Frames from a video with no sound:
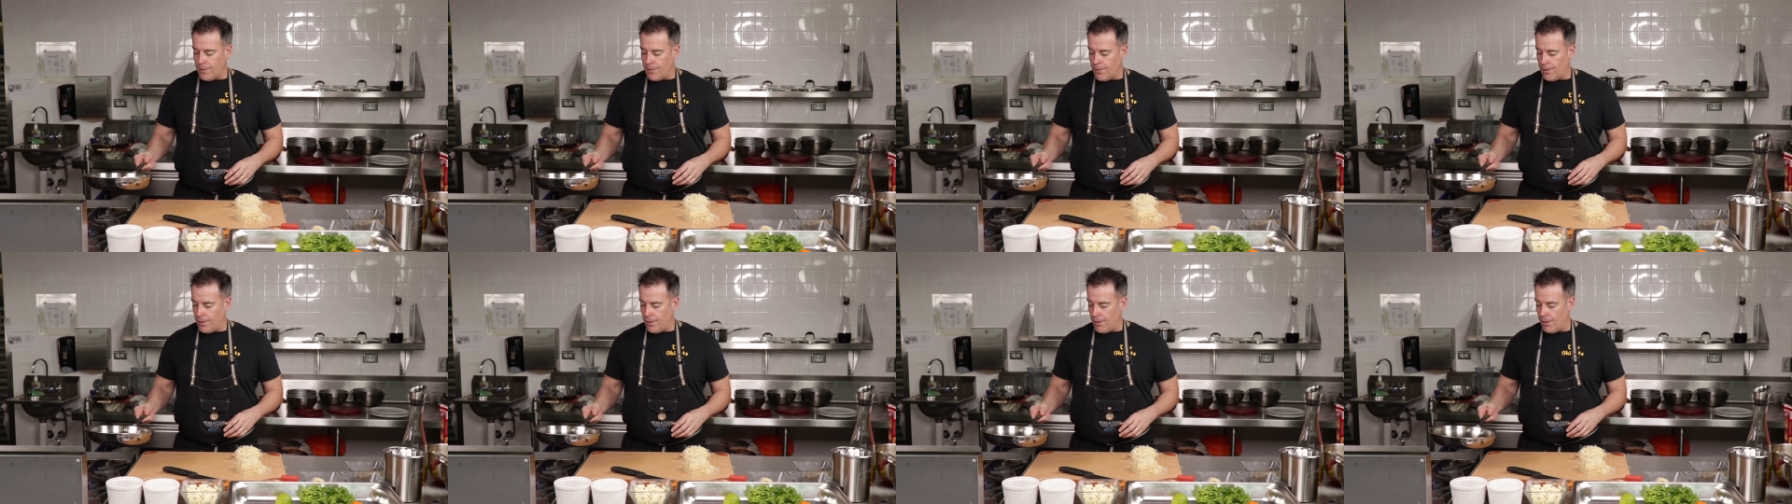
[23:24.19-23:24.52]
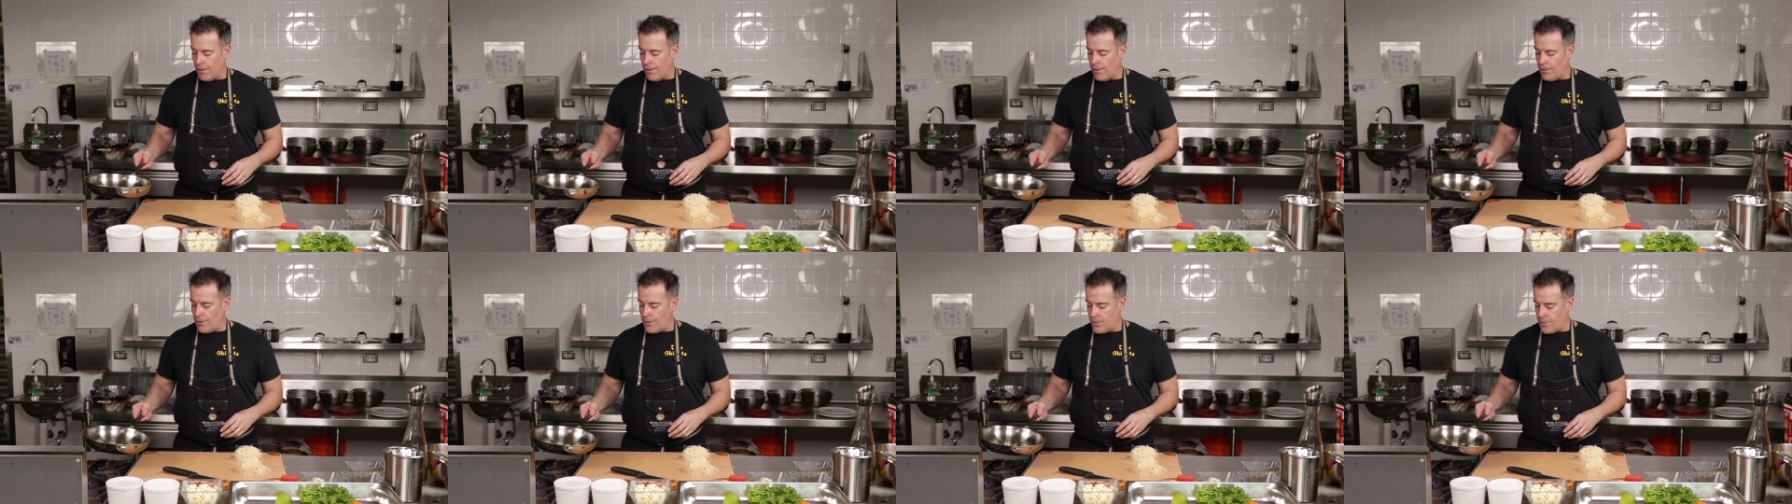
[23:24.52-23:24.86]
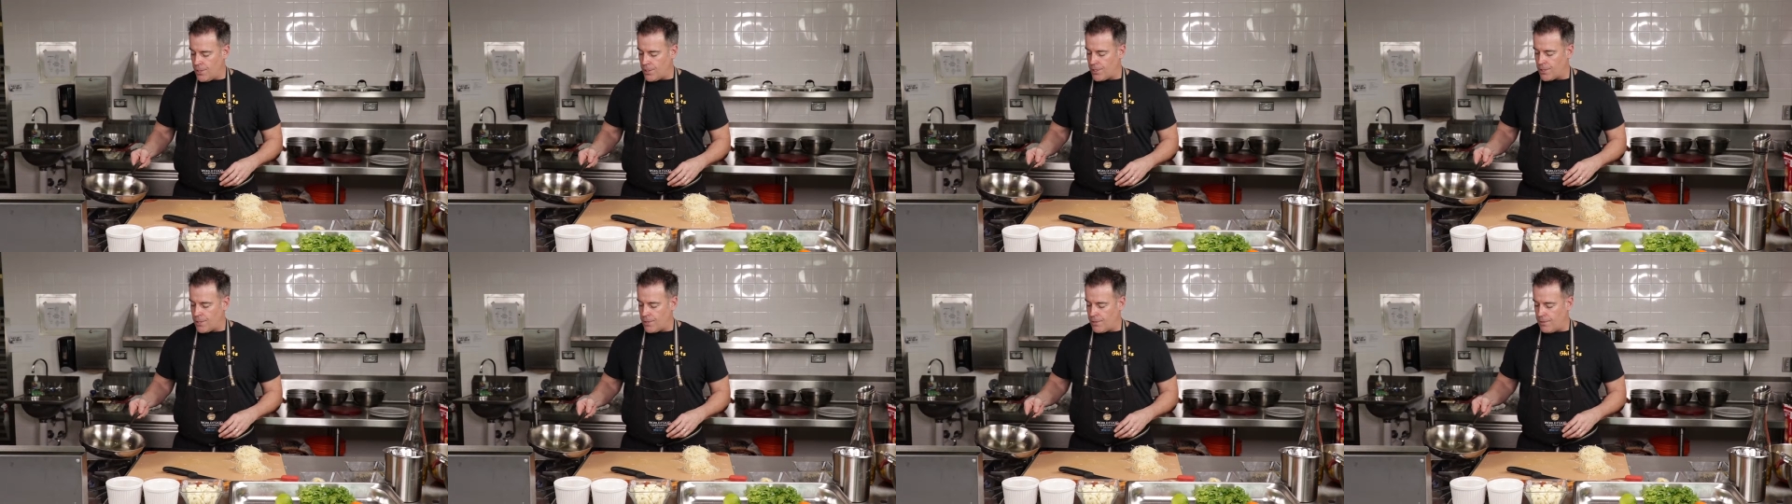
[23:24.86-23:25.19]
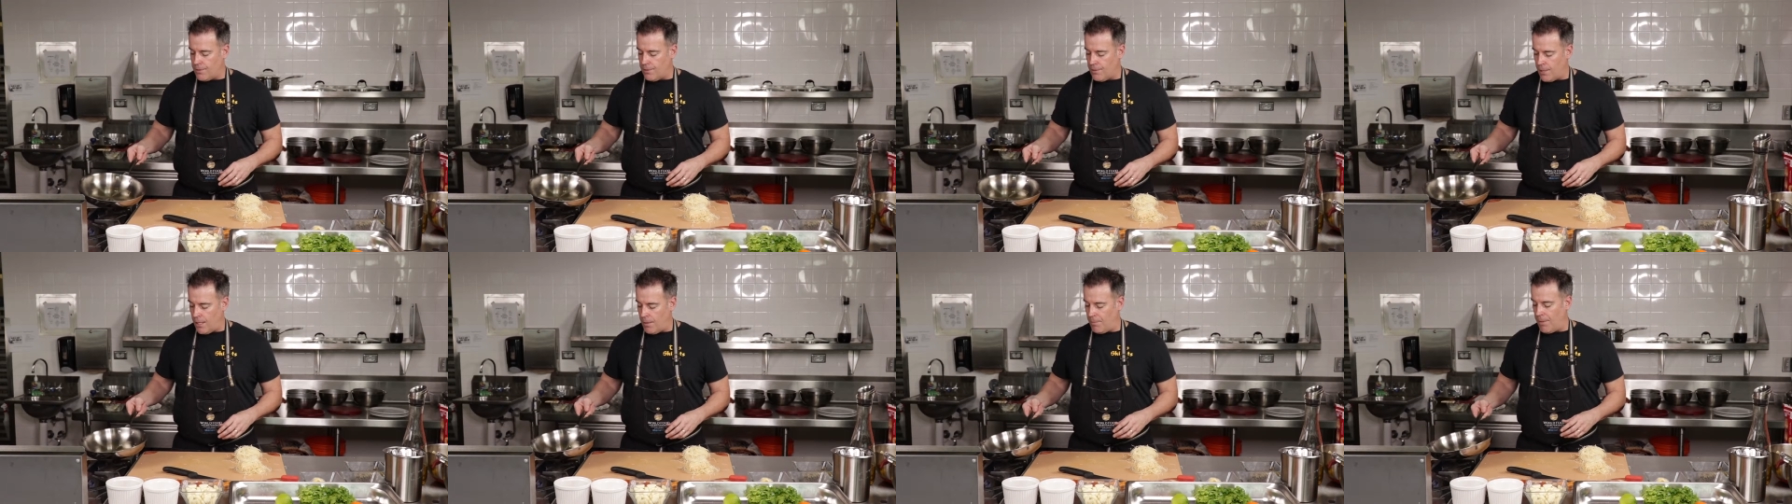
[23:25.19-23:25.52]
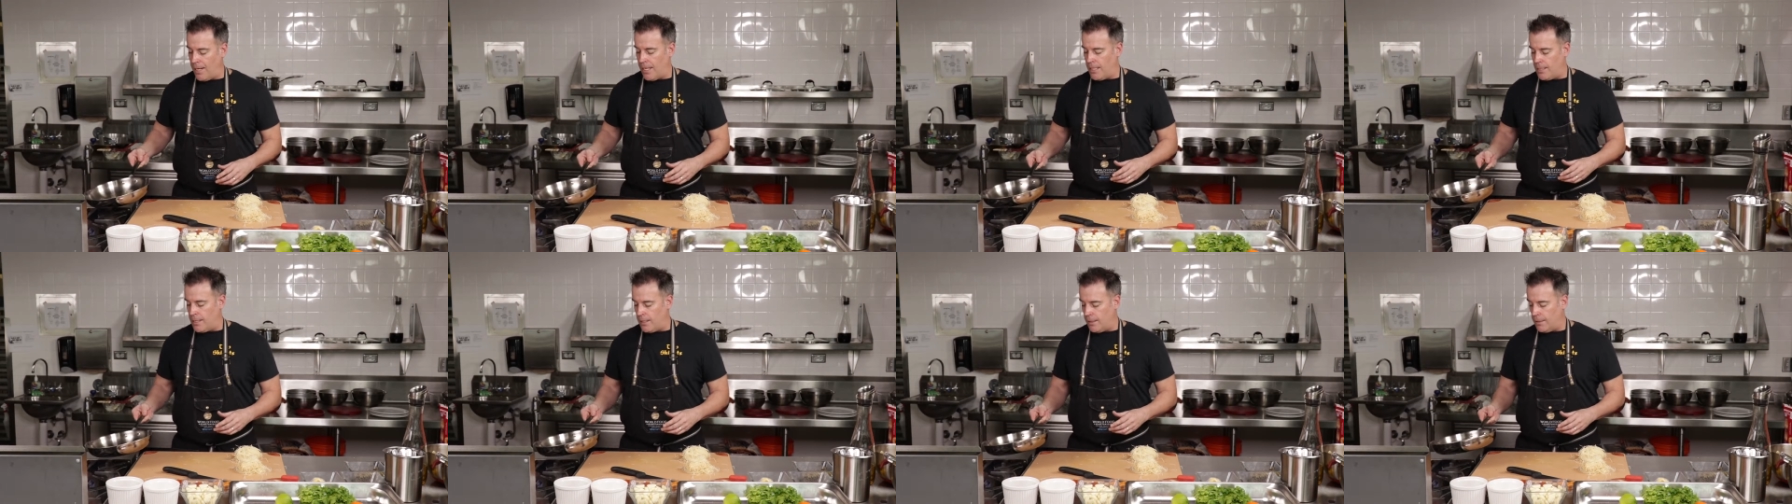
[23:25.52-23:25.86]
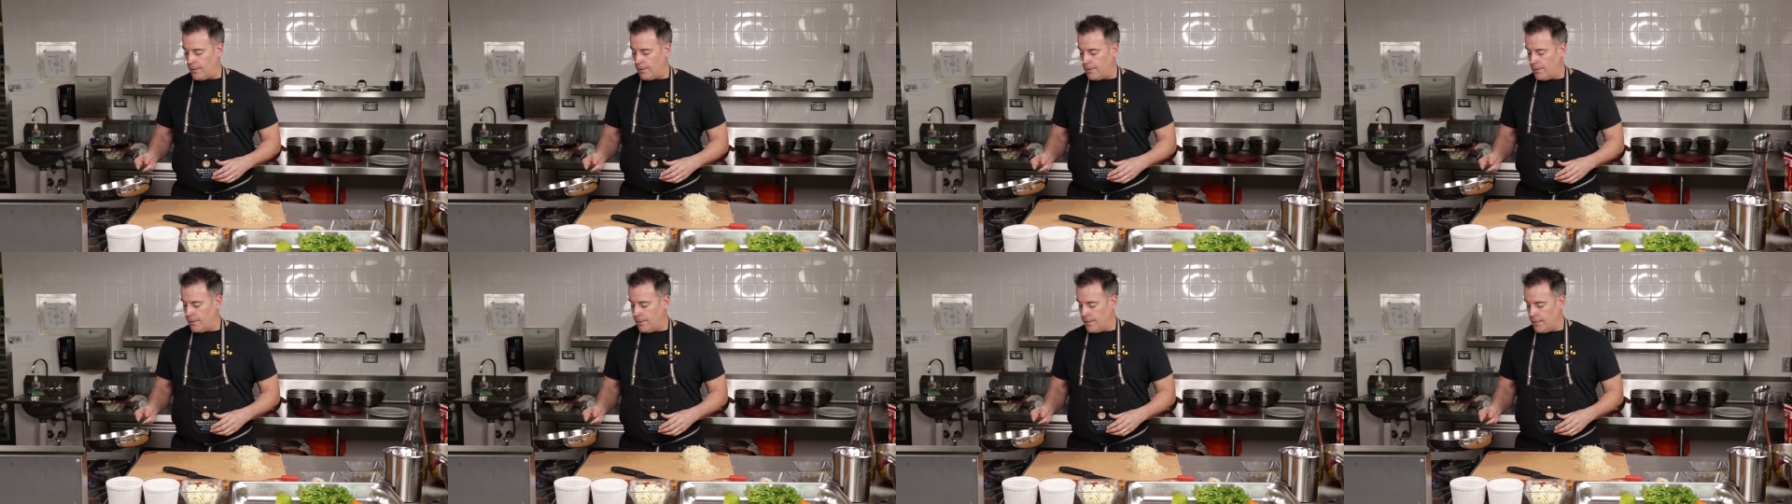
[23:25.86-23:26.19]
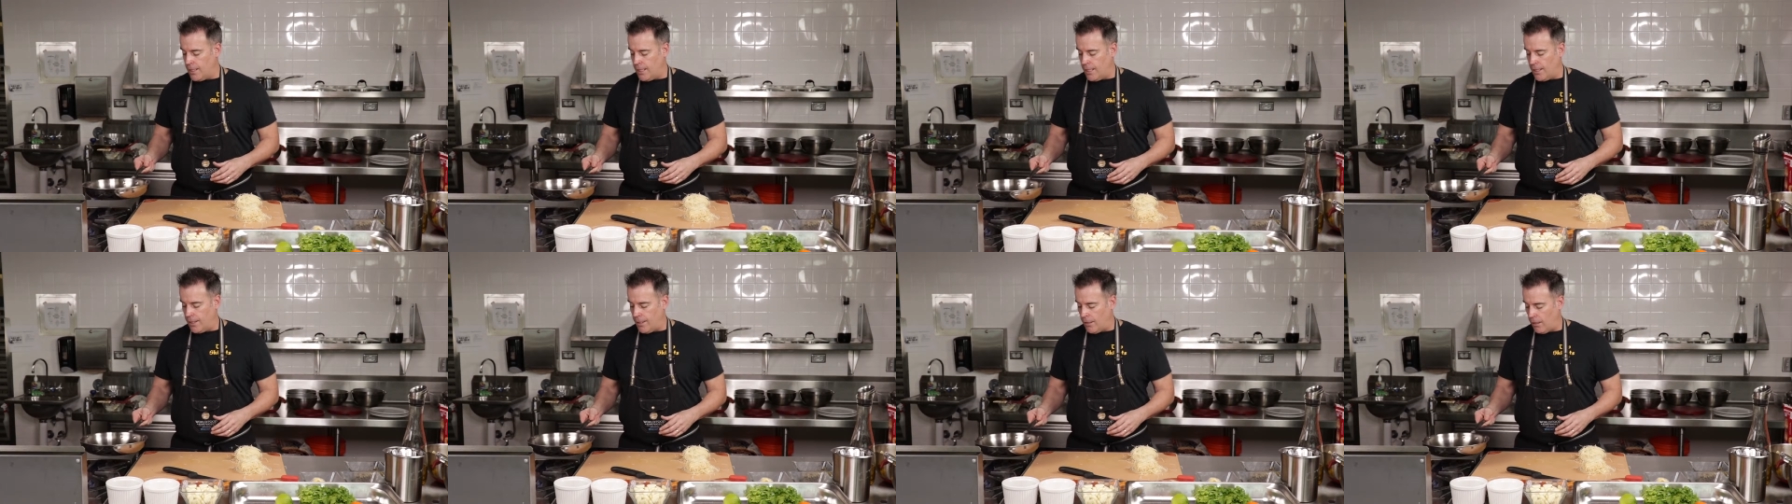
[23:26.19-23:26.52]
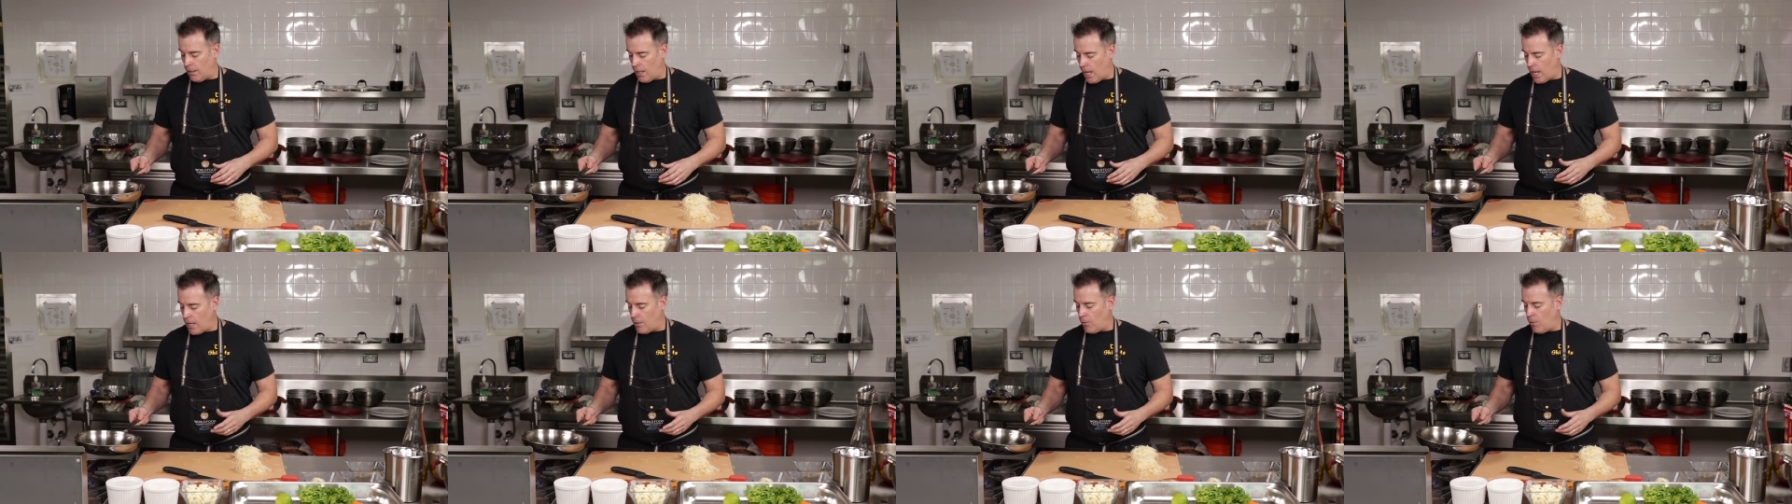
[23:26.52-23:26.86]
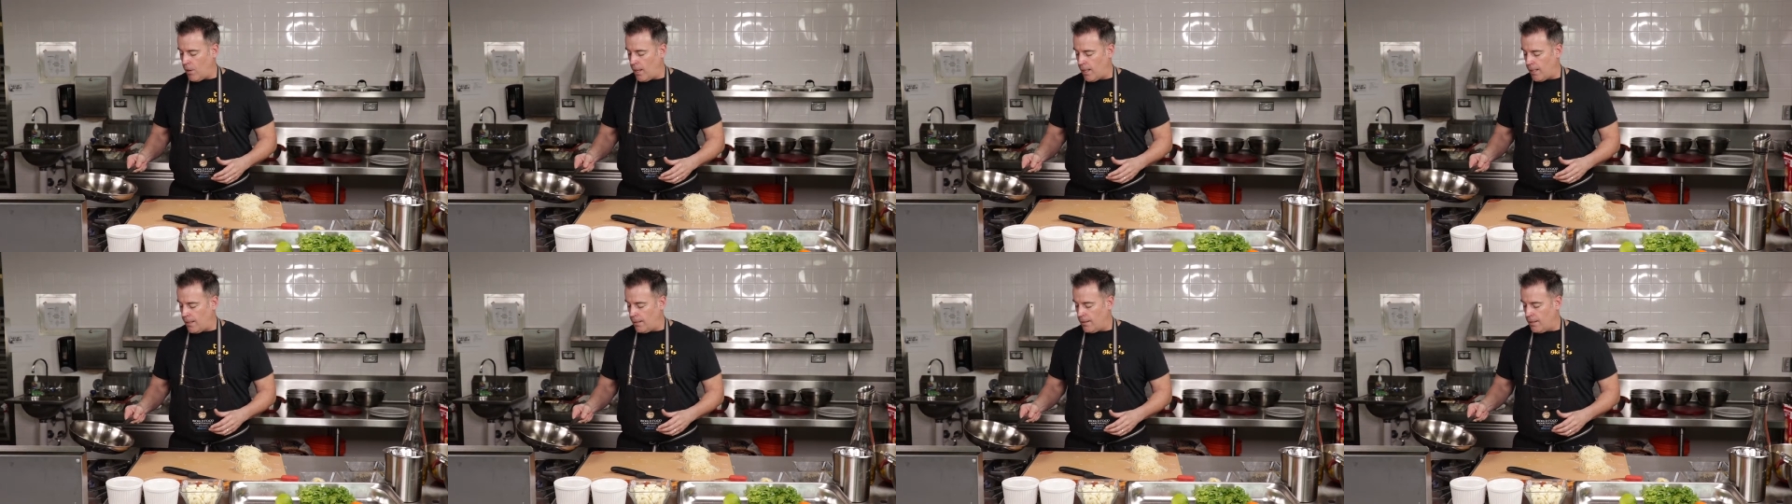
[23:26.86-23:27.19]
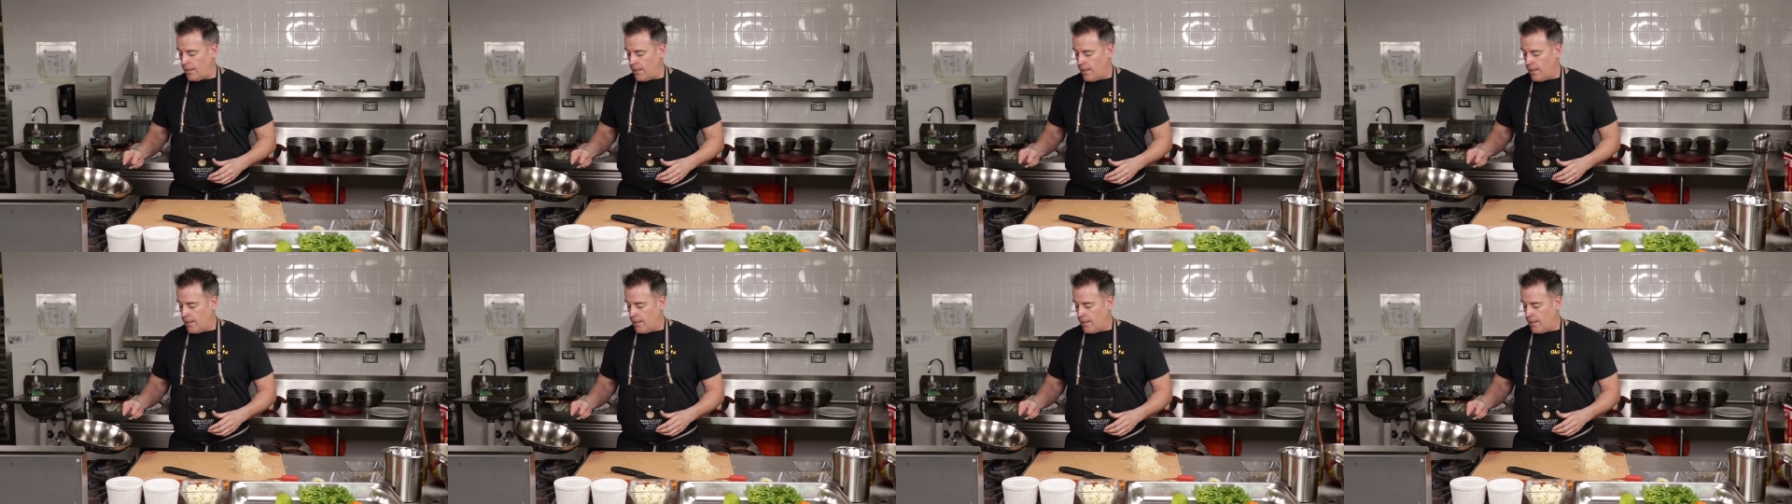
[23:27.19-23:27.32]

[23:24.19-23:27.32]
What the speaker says: are just amazing. They're lightweight.